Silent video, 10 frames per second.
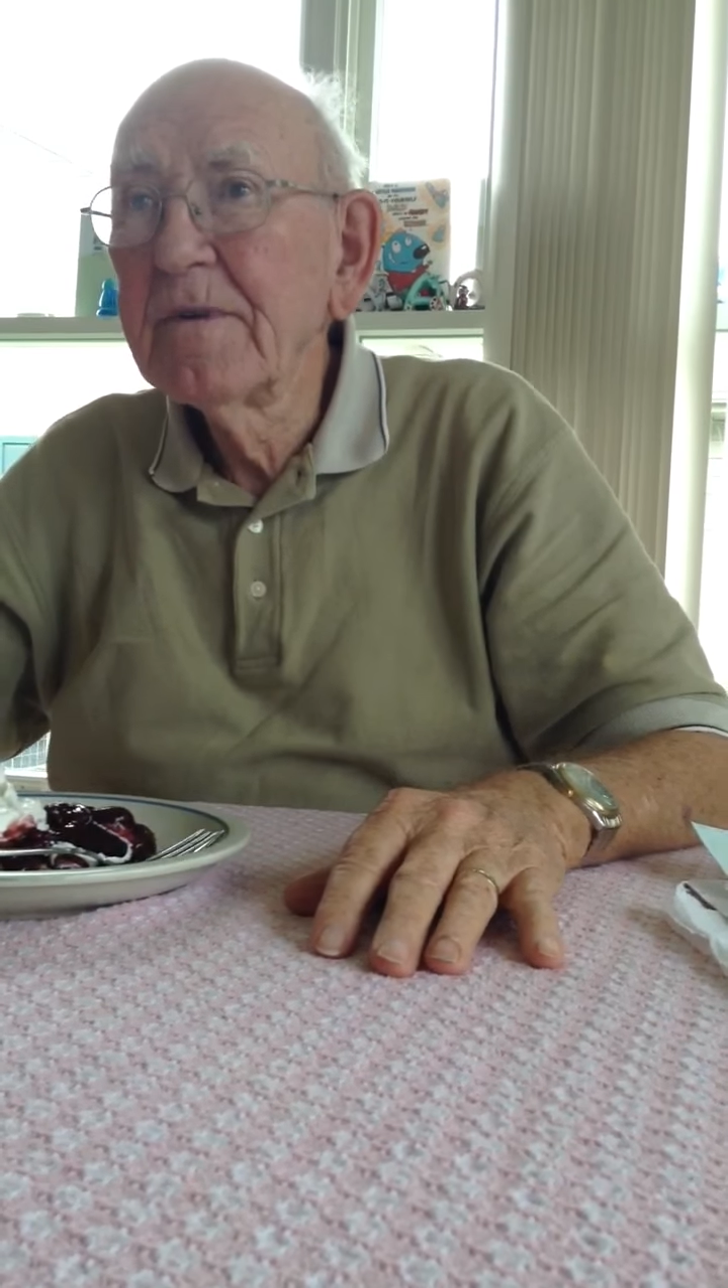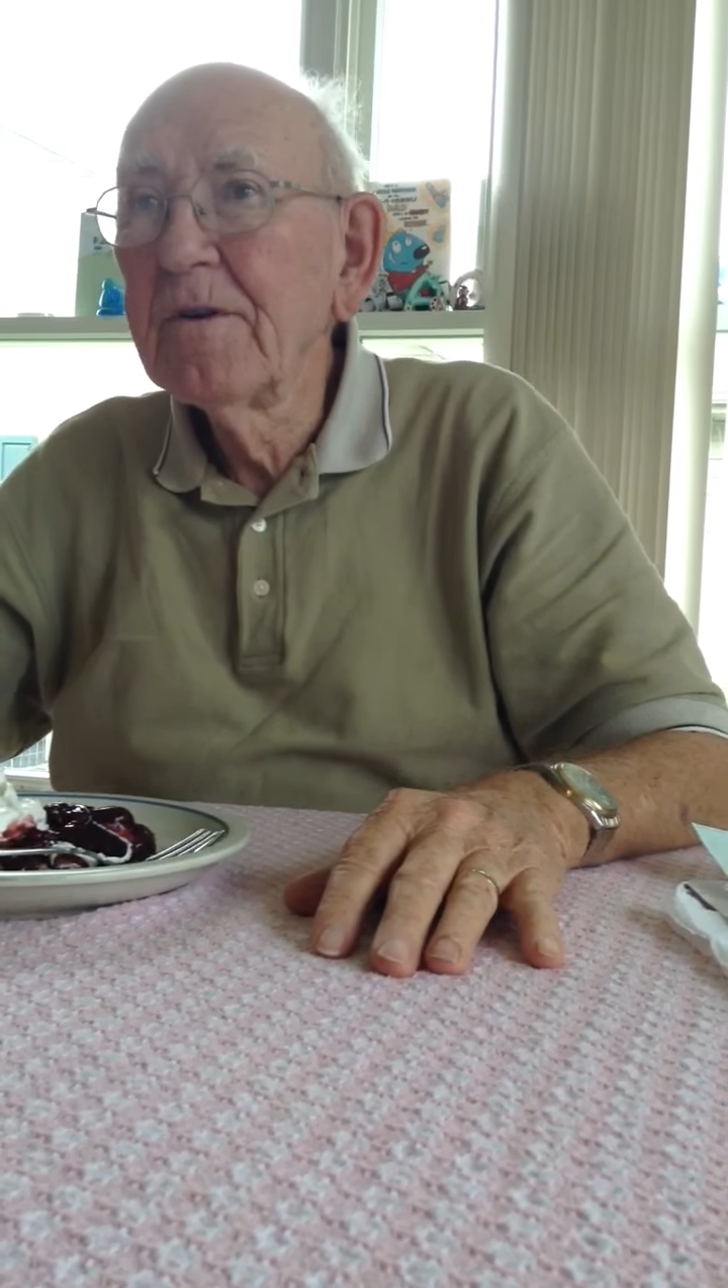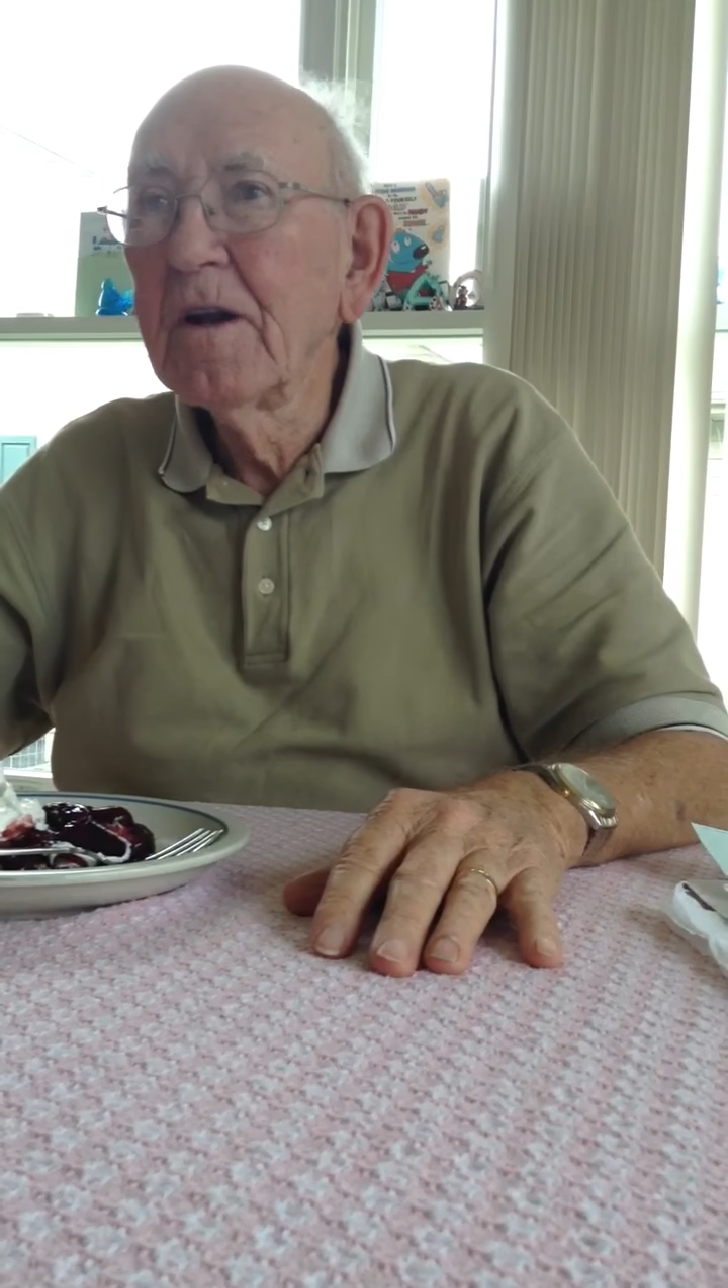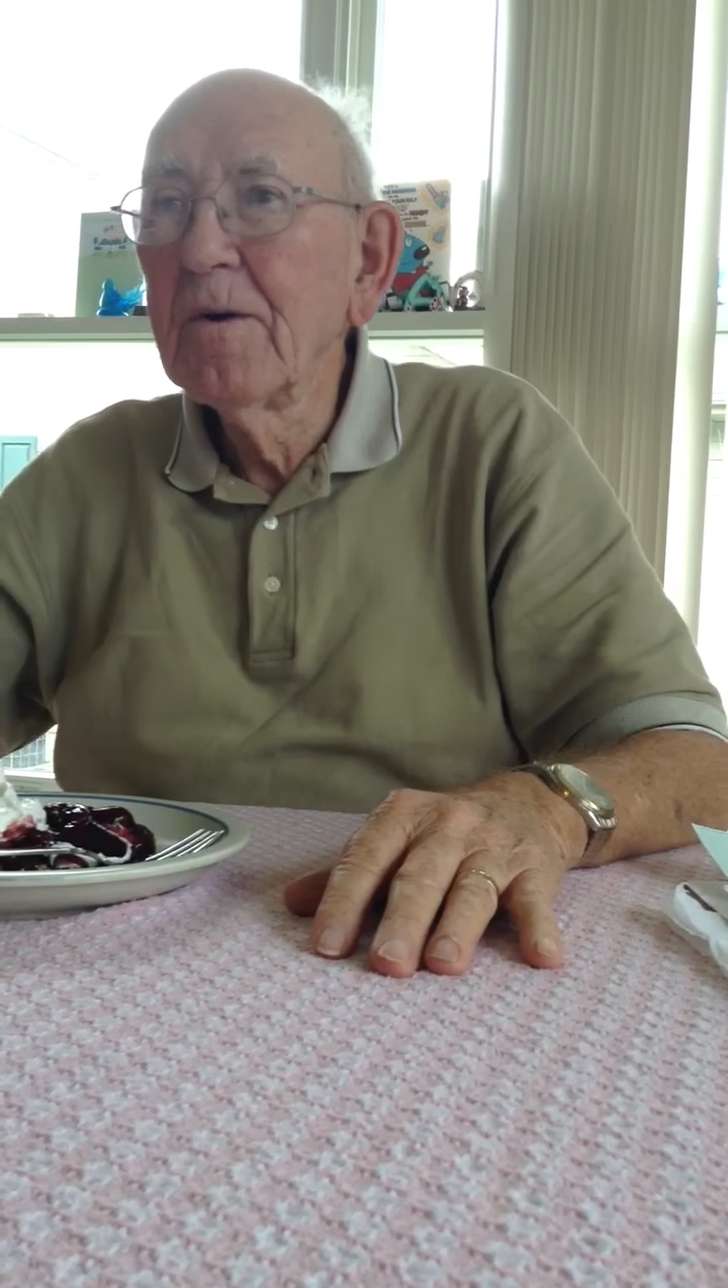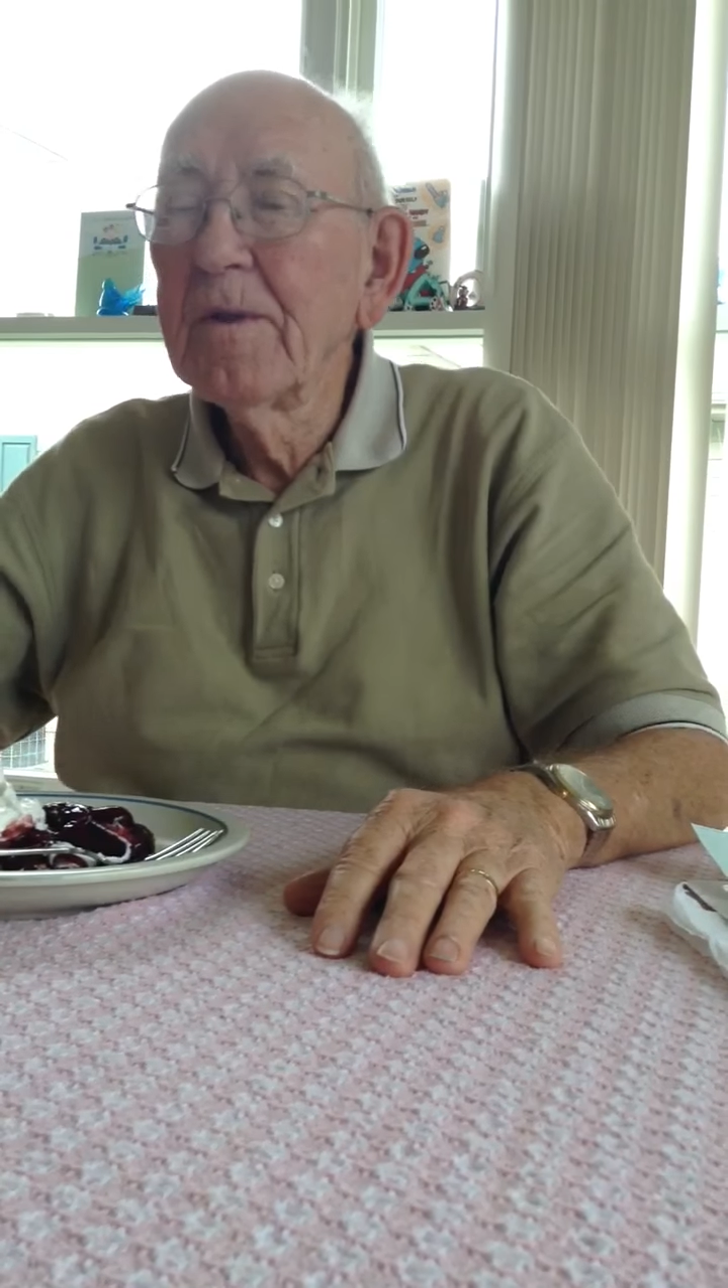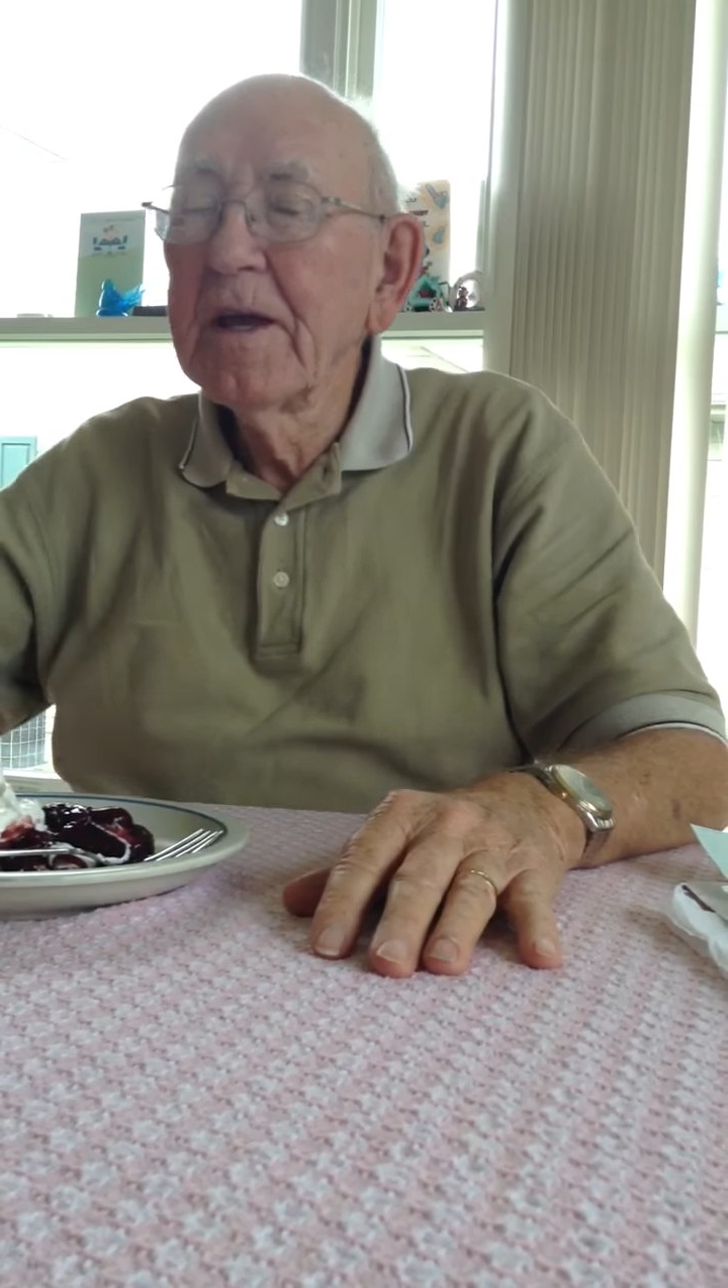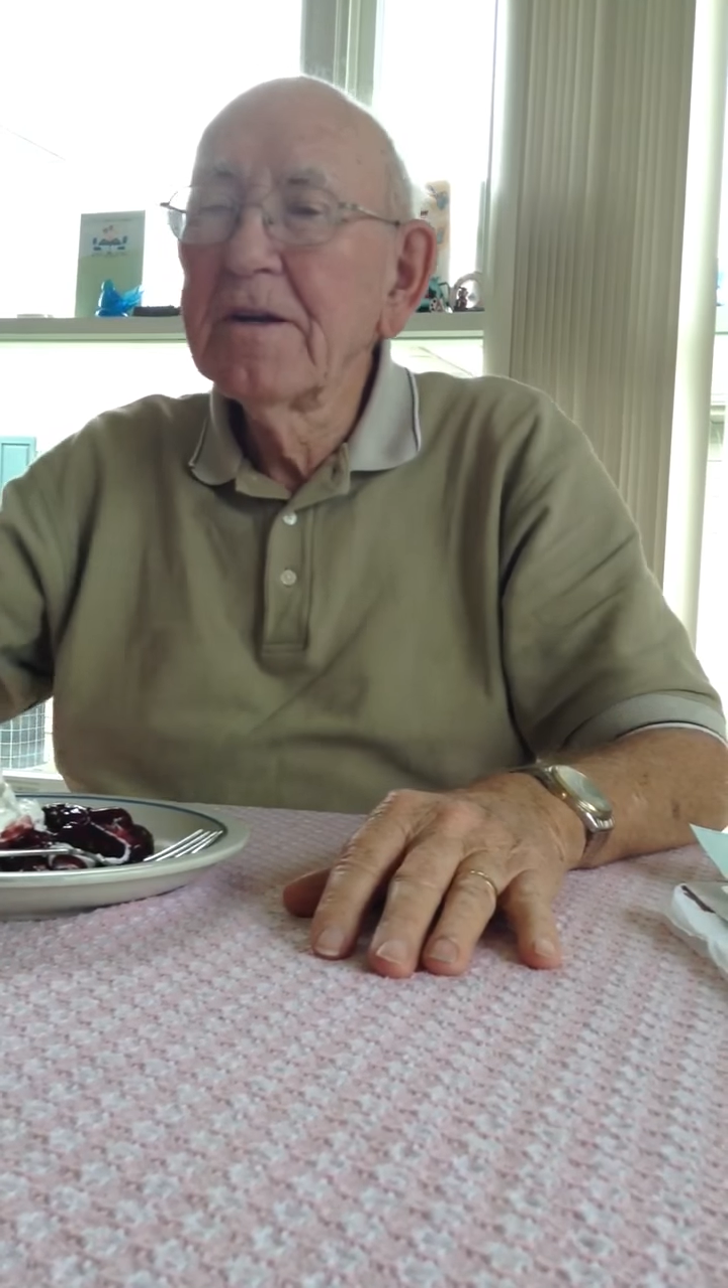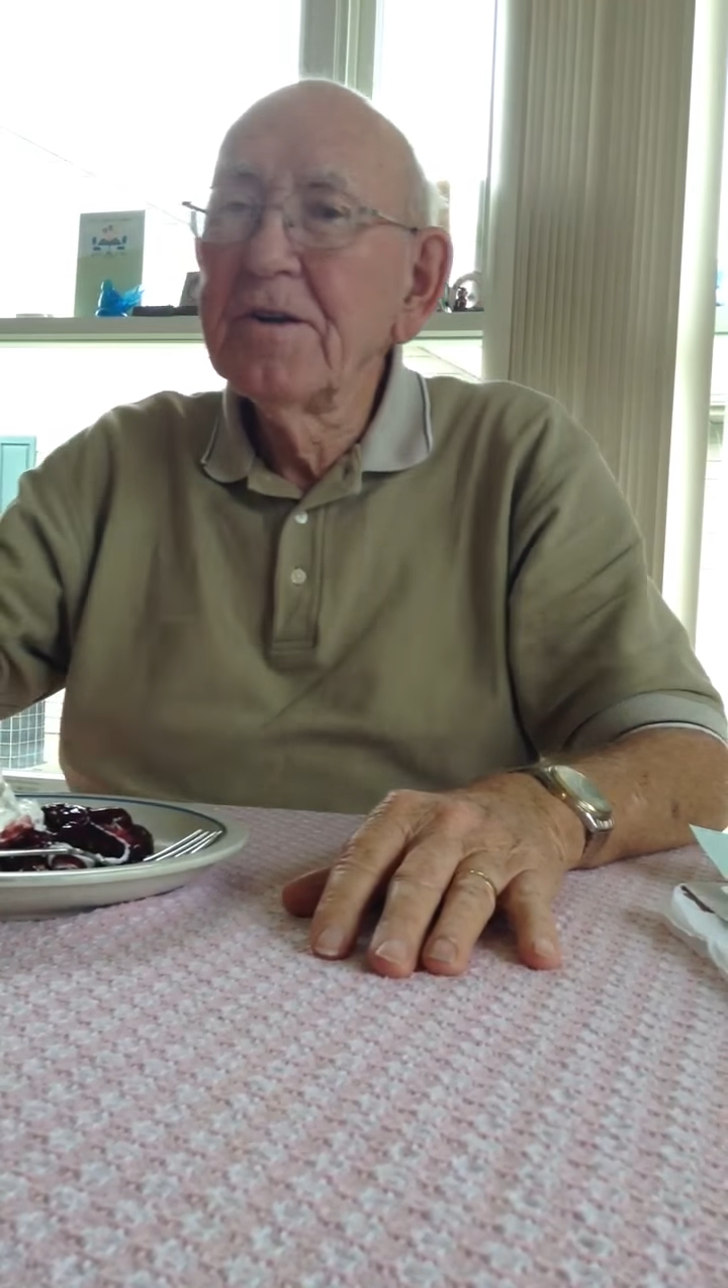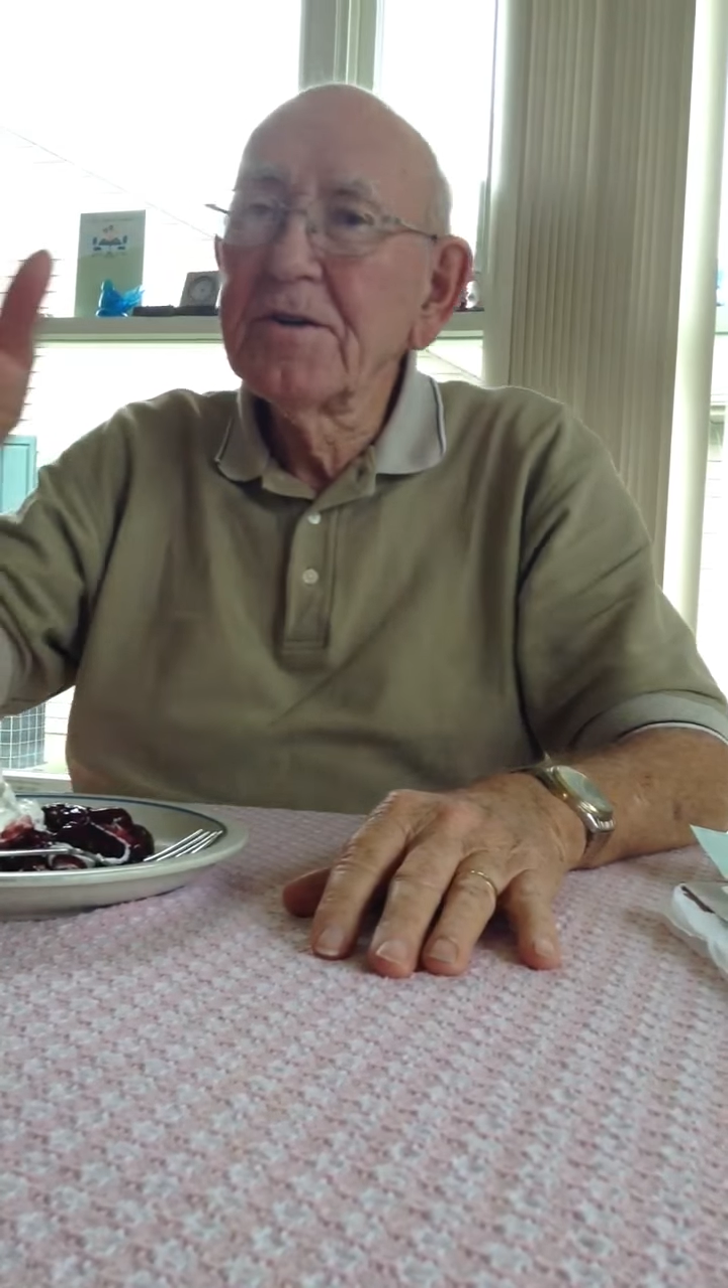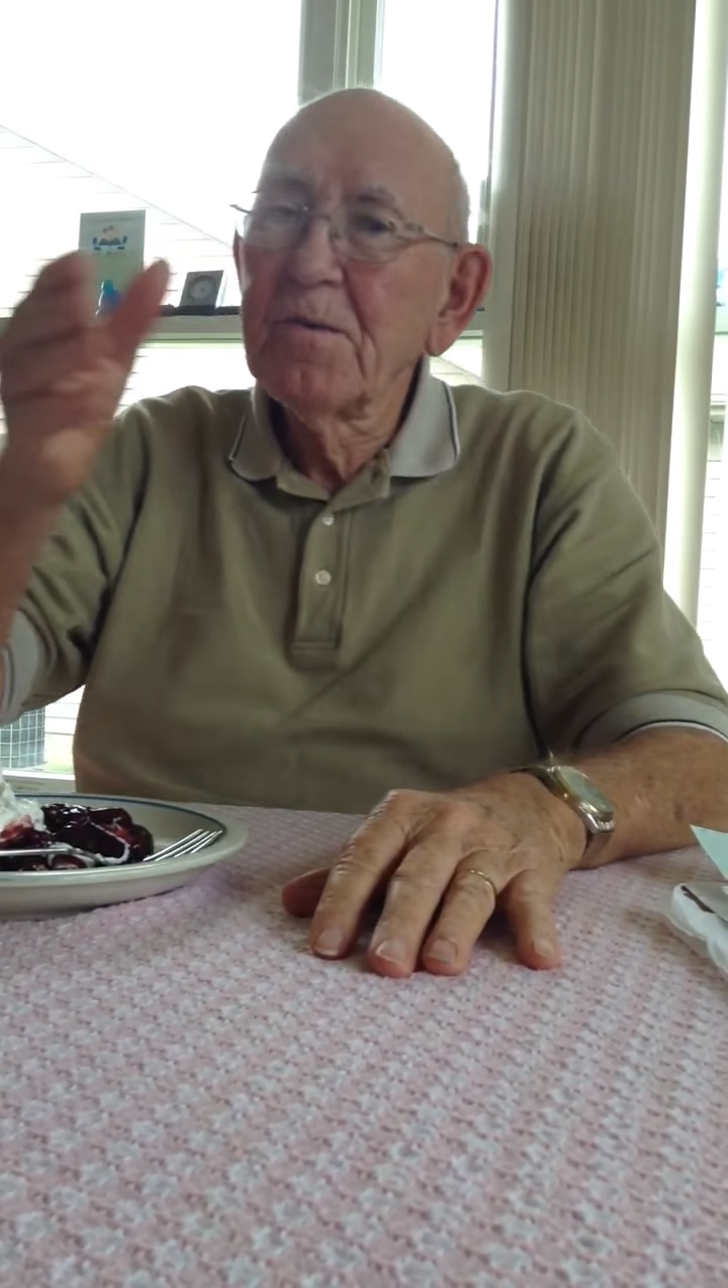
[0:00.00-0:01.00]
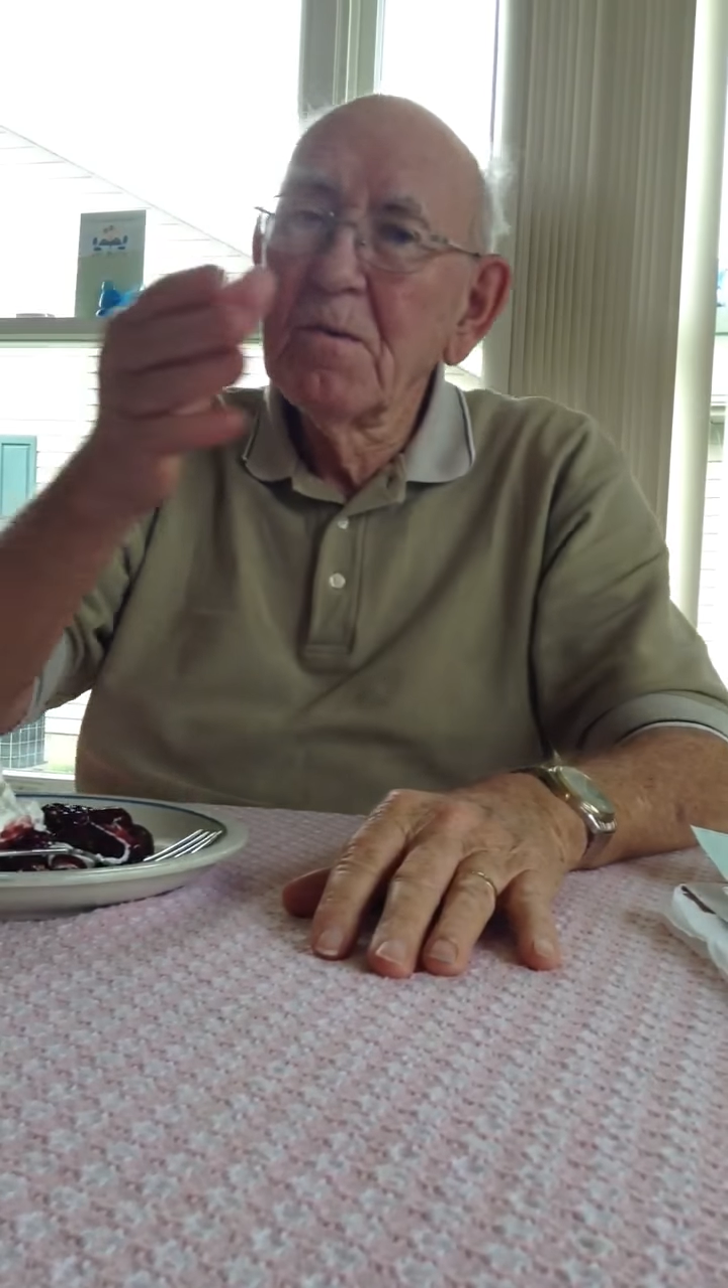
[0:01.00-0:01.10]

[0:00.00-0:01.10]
You know, they'd just